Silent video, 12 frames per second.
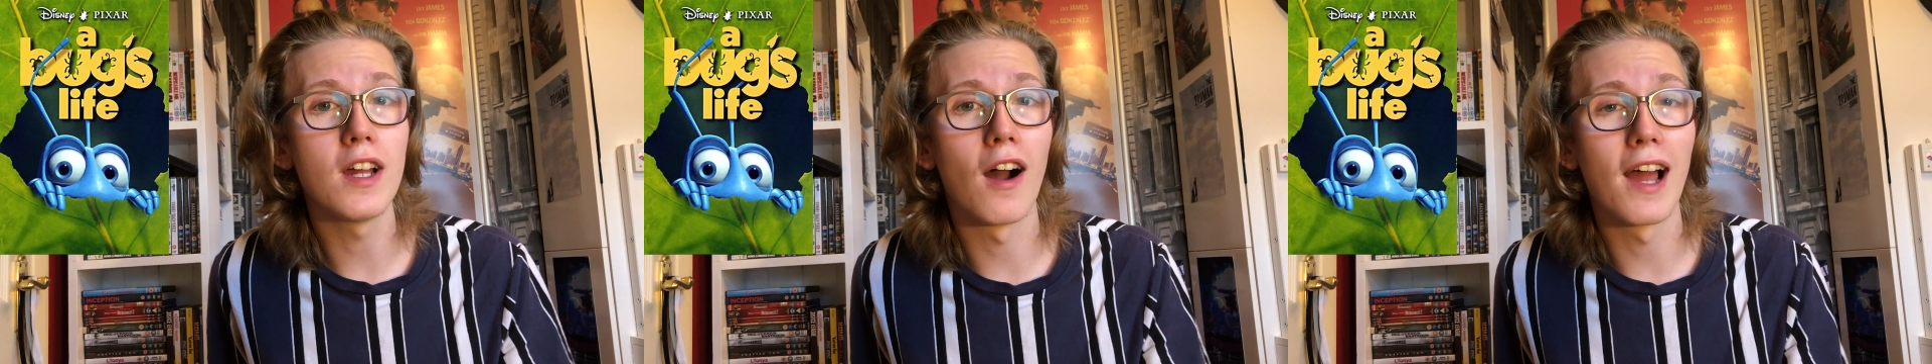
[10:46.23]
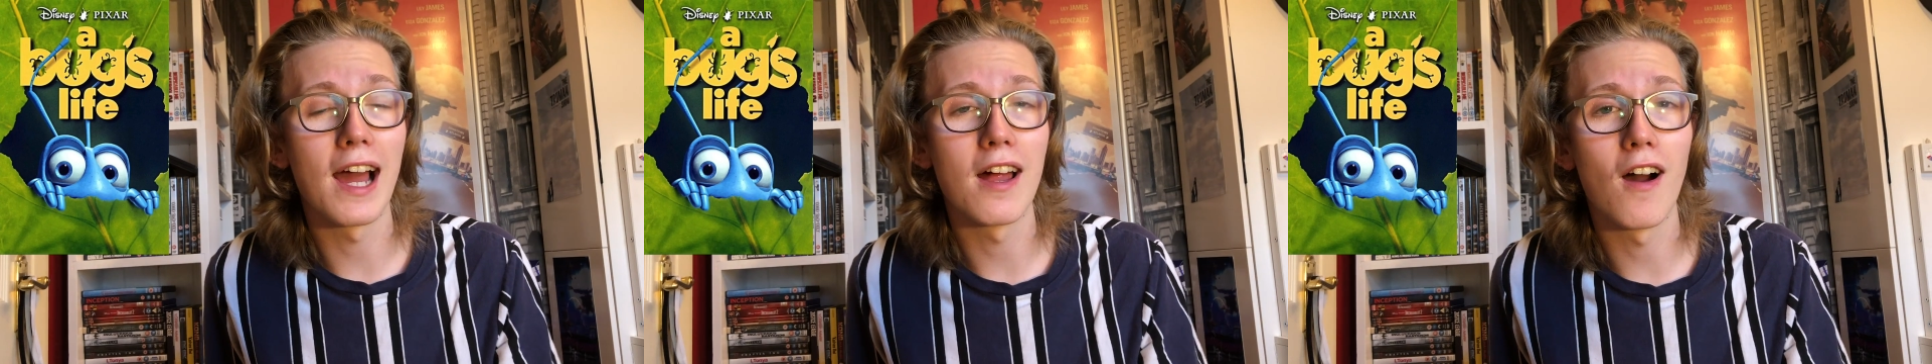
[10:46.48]

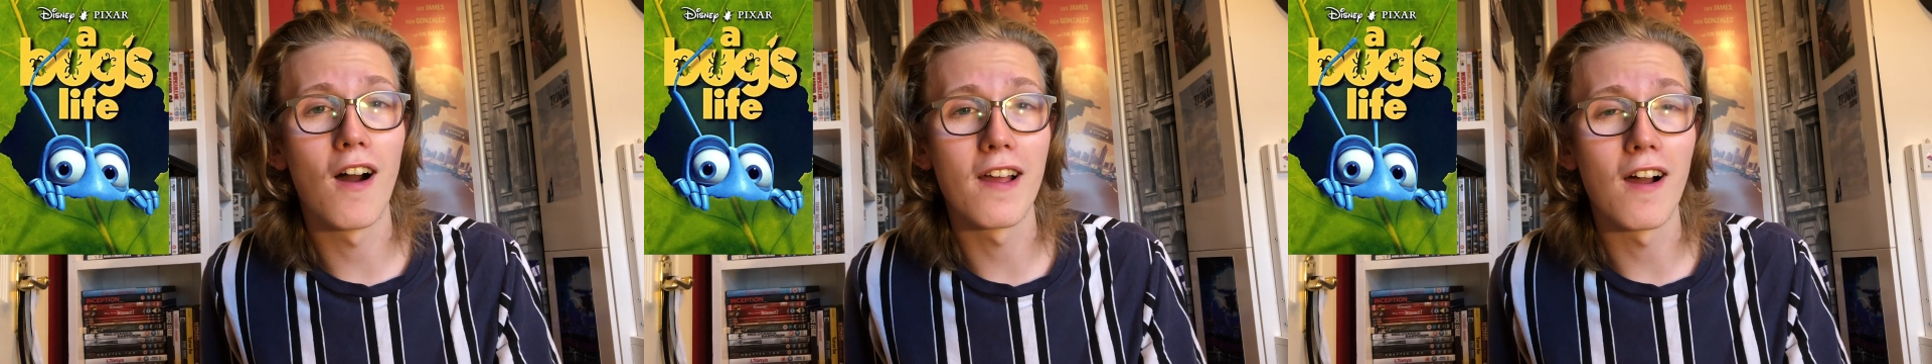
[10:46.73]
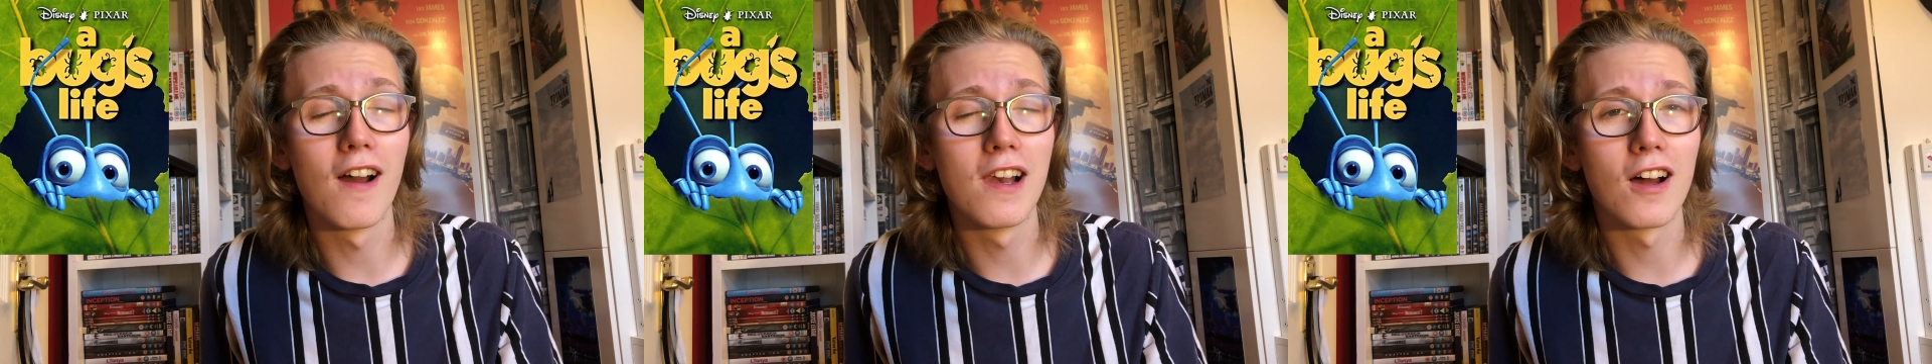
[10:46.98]

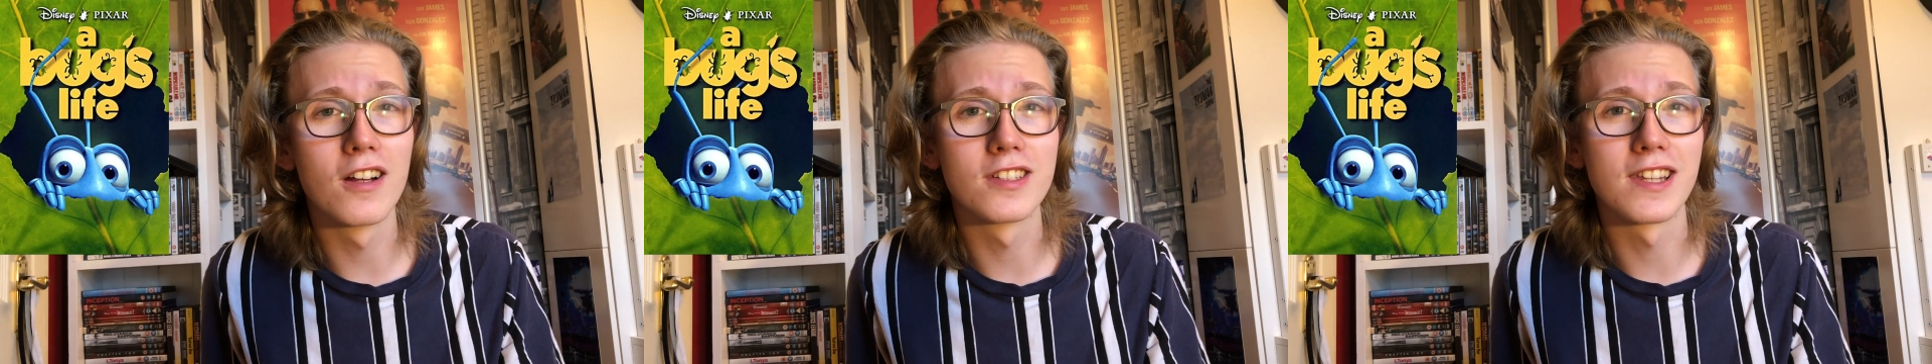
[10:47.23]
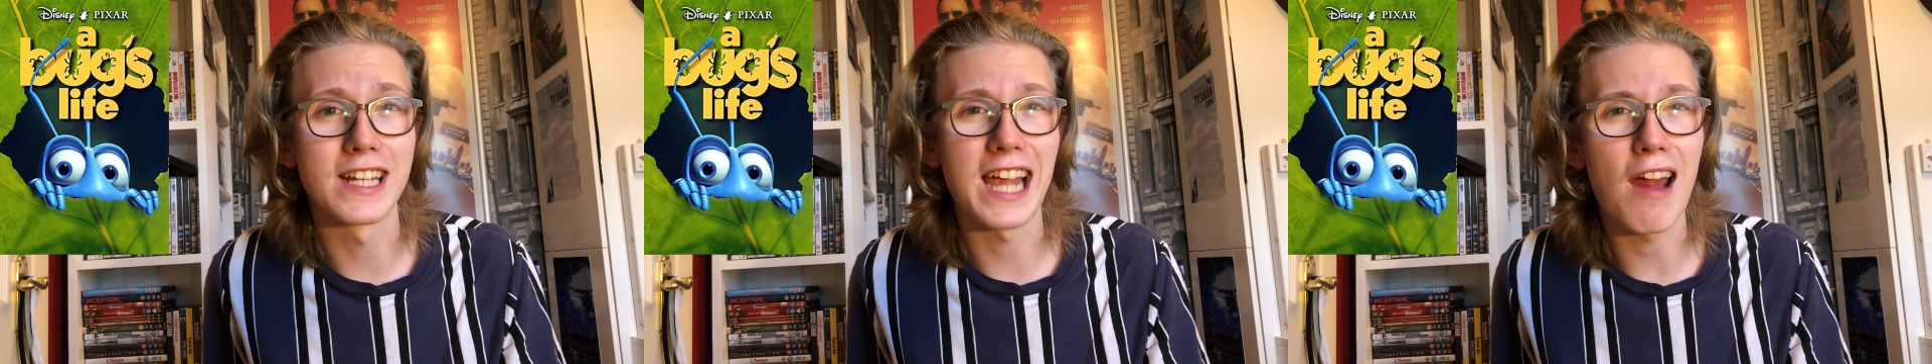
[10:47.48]
I liked
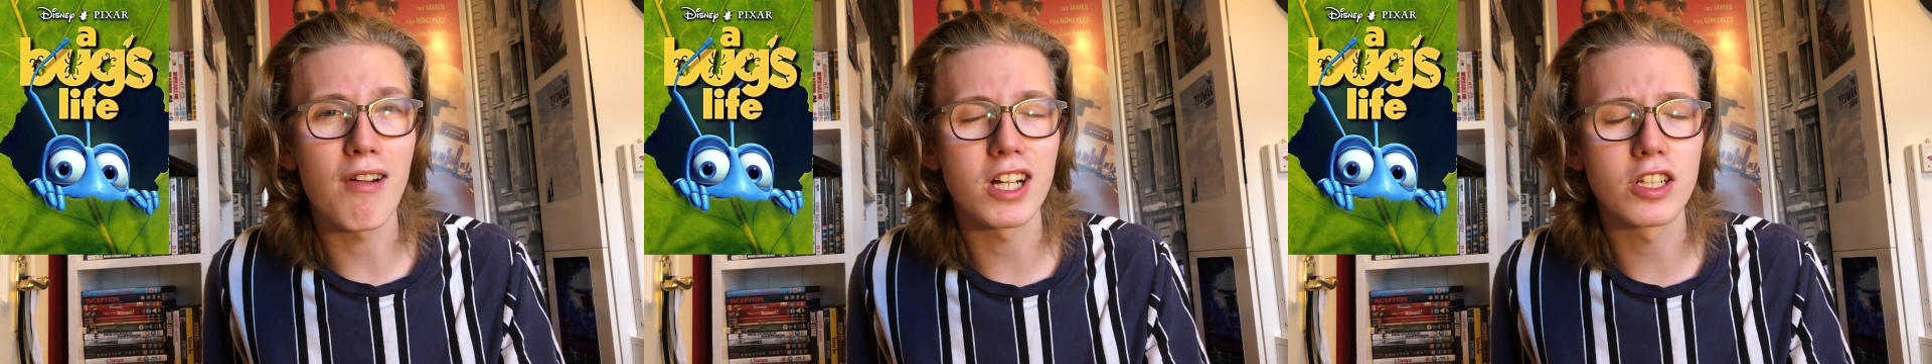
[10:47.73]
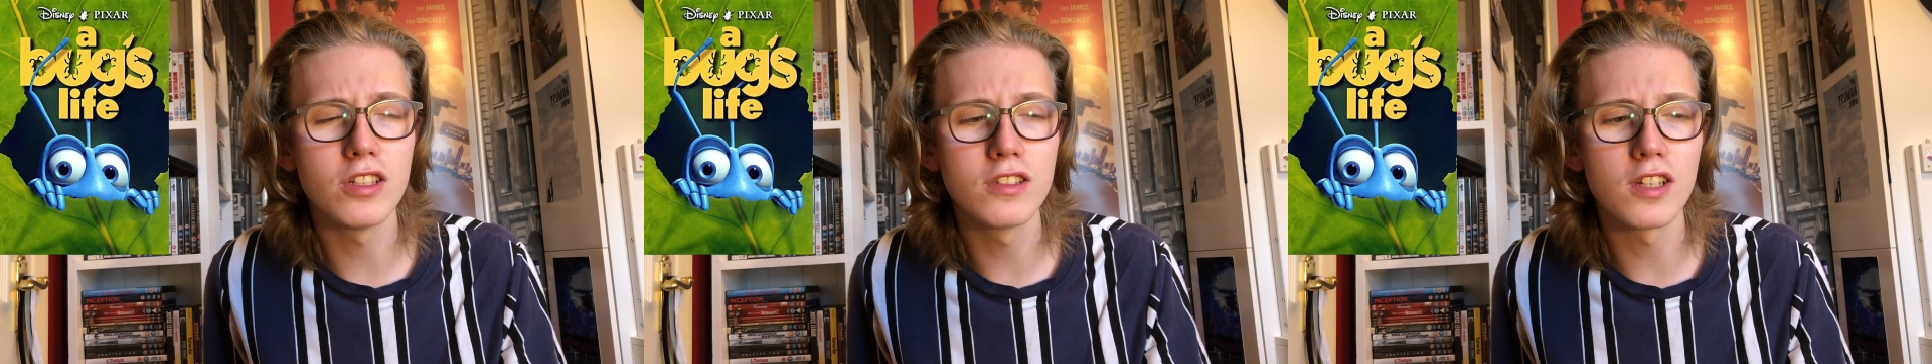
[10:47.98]
the
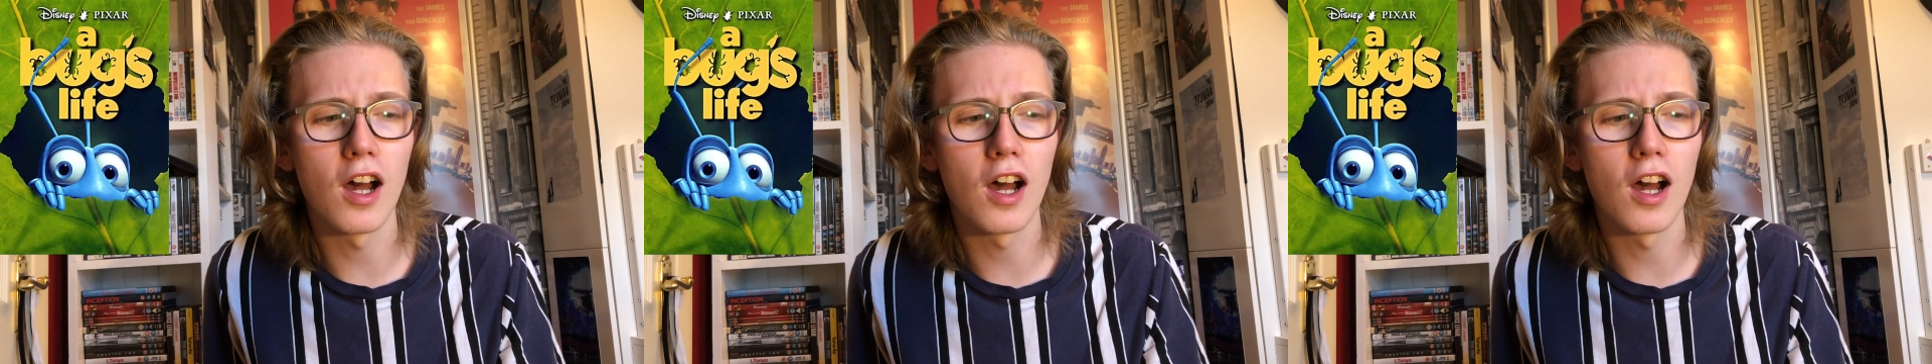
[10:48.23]
characters.